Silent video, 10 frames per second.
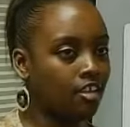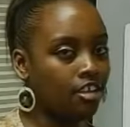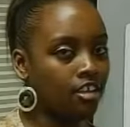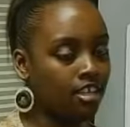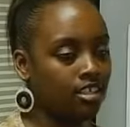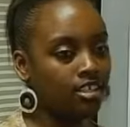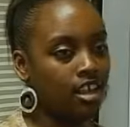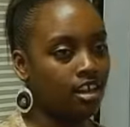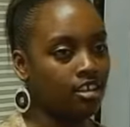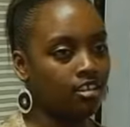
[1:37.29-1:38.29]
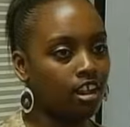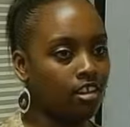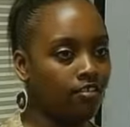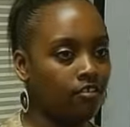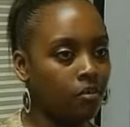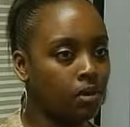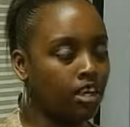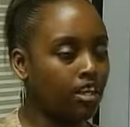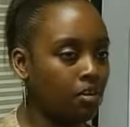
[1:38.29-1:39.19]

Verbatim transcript: You're going to need that in your life if you want to get